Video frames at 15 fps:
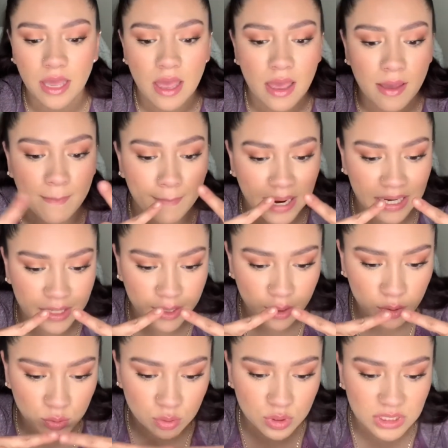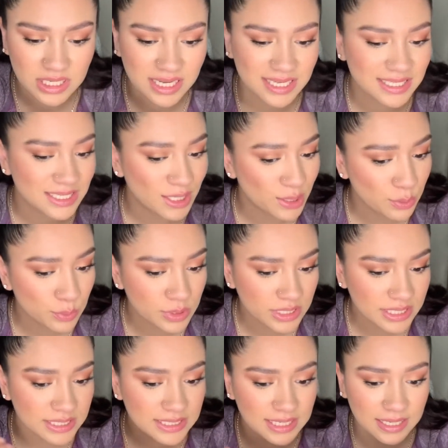My nose, excuse it,
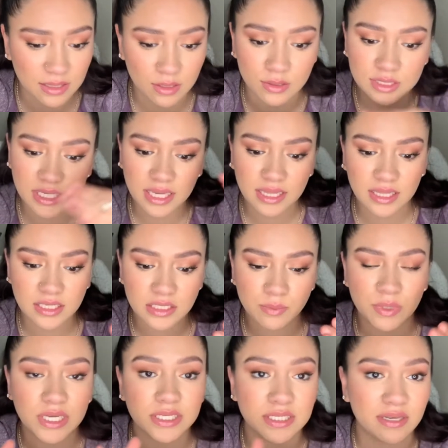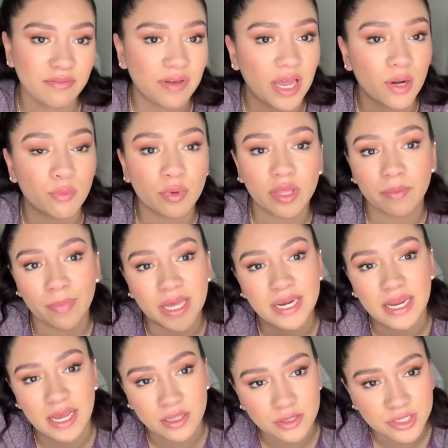it looks like this because I've had really bad
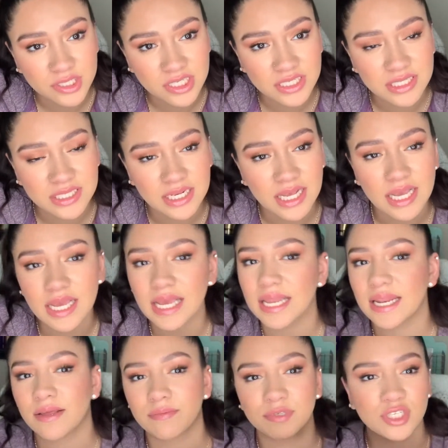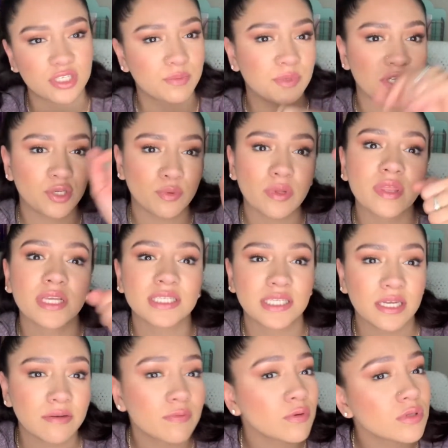allergies today and I've just been doing the
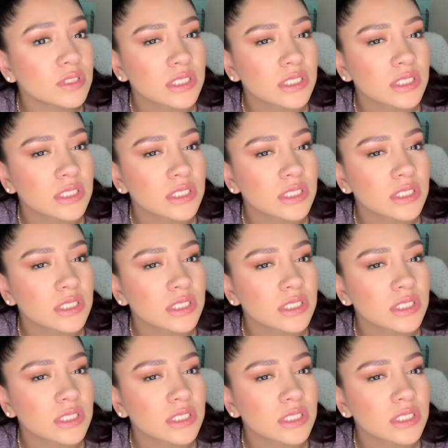sniffles.